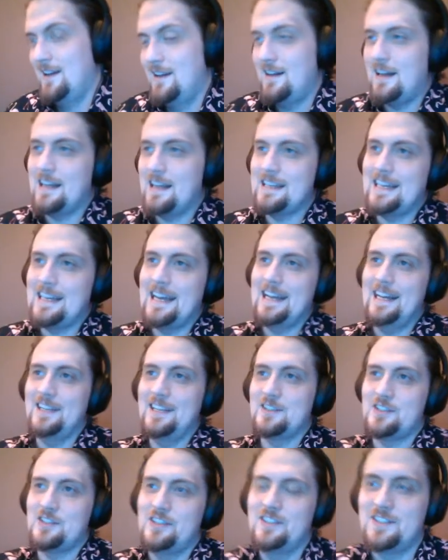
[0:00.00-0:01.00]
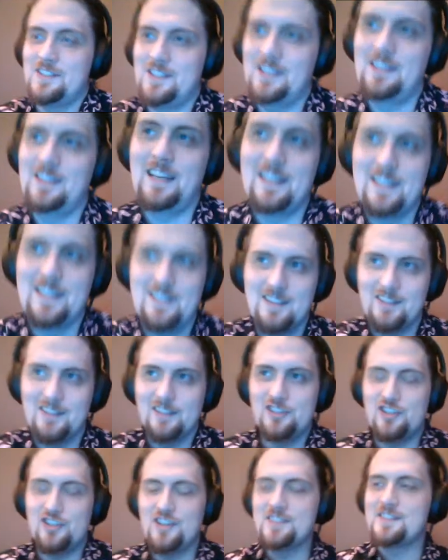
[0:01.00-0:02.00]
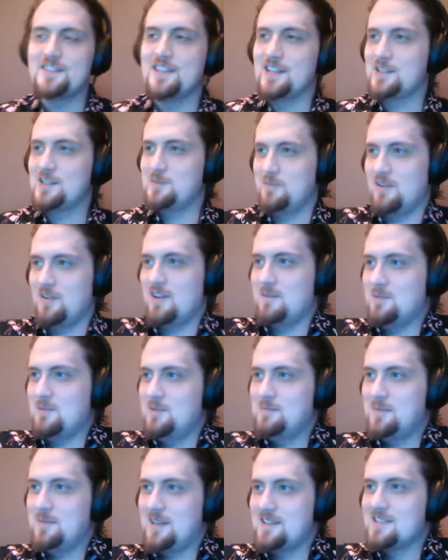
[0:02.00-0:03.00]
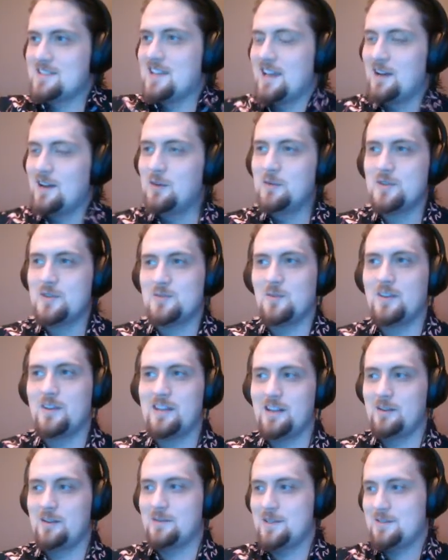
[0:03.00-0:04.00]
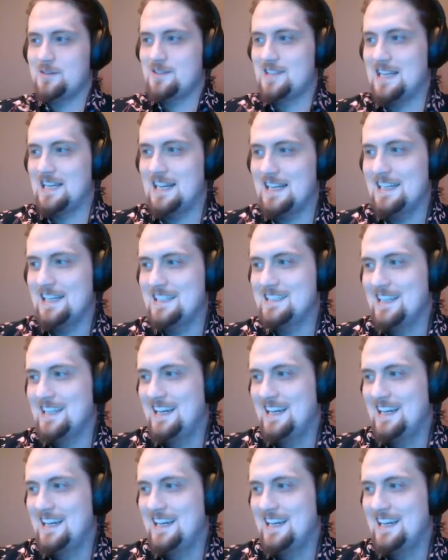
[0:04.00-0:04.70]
is going to see that as a logistics problem because they always want to go outside.